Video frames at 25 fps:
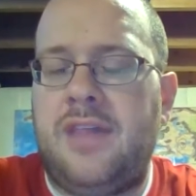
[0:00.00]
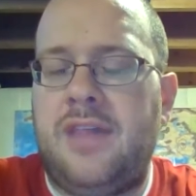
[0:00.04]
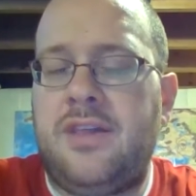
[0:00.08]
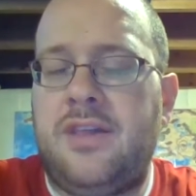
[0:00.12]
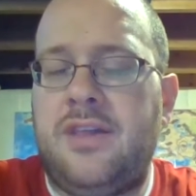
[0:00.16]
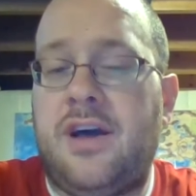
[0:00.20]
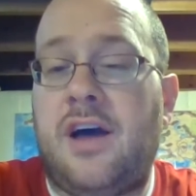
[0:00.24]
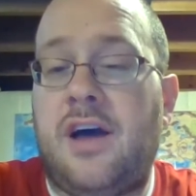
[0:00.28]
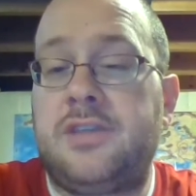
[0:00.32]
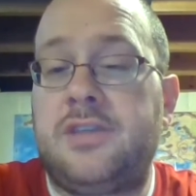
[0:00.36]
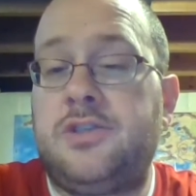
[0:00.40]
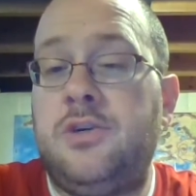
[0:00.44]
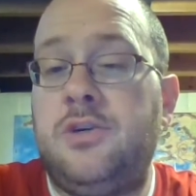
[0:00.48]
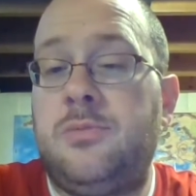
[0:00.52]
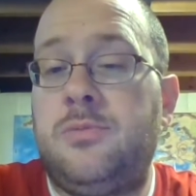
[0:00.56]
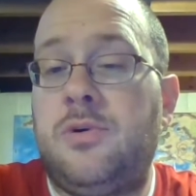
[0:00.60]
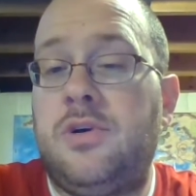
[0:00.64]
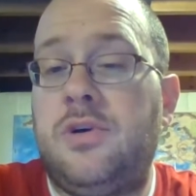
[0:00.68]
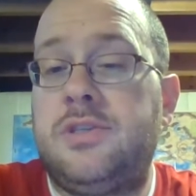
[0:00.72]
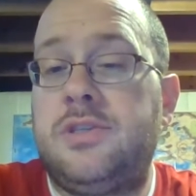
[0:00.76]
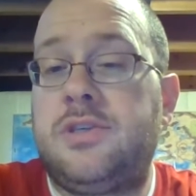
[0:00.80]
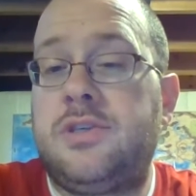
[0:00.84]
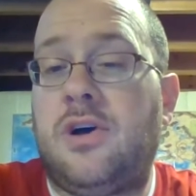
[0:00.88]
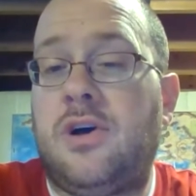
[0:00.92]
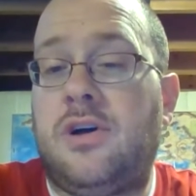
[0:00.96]
The
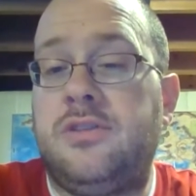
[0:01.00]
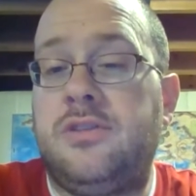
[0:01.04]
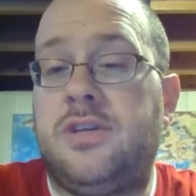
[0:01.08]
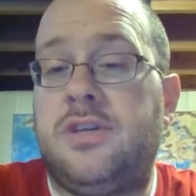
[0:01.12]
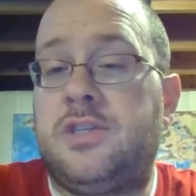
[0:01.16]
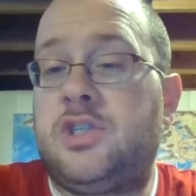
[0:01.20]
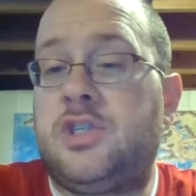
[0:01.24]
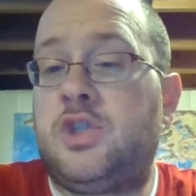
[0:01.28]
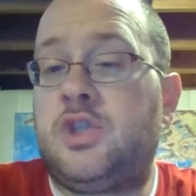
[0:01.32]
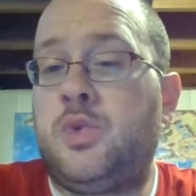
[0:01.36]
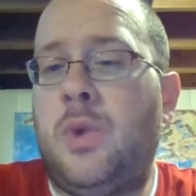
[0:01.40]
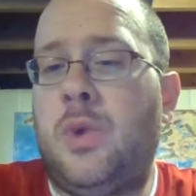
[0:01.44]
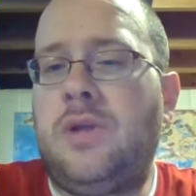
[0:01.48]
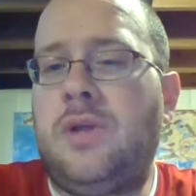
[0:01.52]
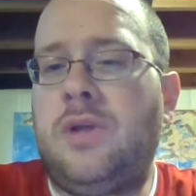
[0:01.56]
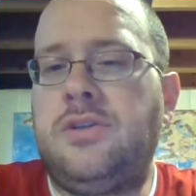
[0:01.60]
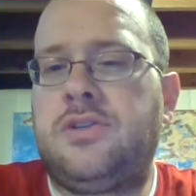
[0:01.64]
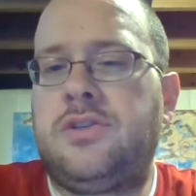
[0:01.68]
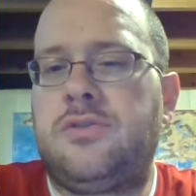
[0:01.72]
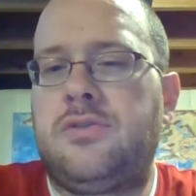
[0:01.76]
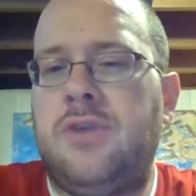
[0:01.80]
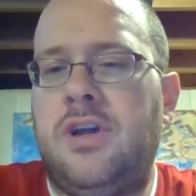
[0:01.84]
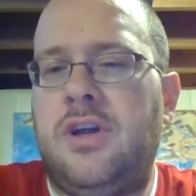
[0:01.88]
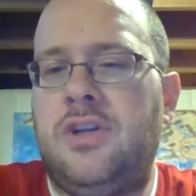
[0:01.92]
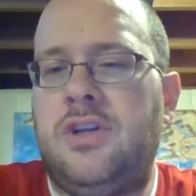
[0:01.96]
costumer is called the
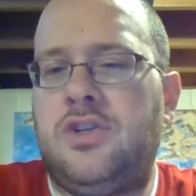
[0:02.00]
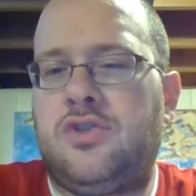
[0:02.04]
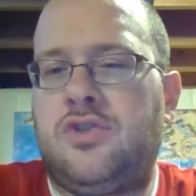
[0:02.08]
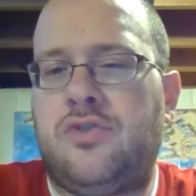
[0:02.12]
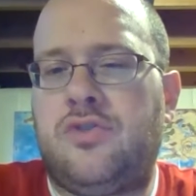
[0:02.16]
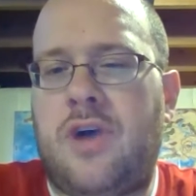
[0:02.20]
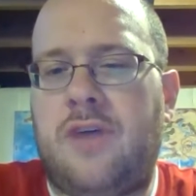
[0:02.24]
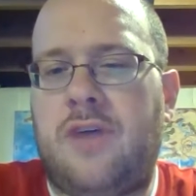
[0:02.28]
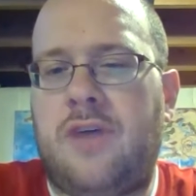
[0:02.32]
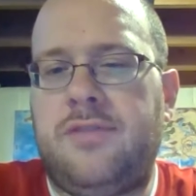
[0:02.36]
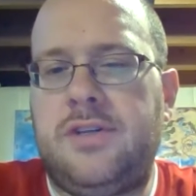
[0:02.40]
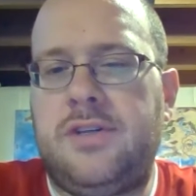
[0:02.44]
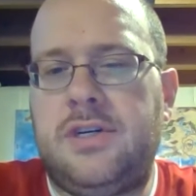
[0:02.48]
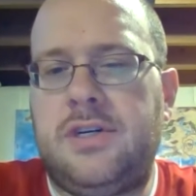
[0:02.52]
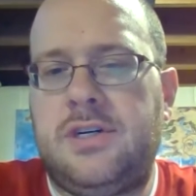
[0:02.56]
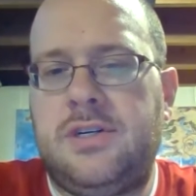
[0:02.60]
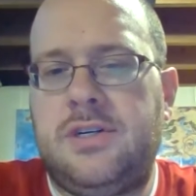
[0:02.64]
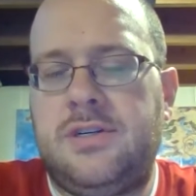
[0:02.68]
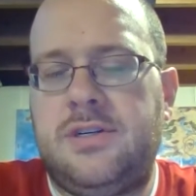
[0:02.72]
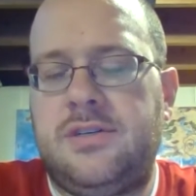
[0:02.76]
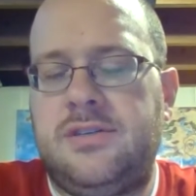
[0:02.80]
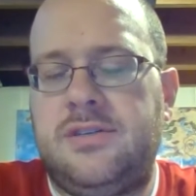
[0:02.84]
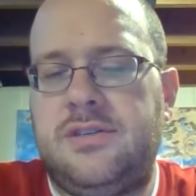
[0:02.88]
Sweltering Traveler.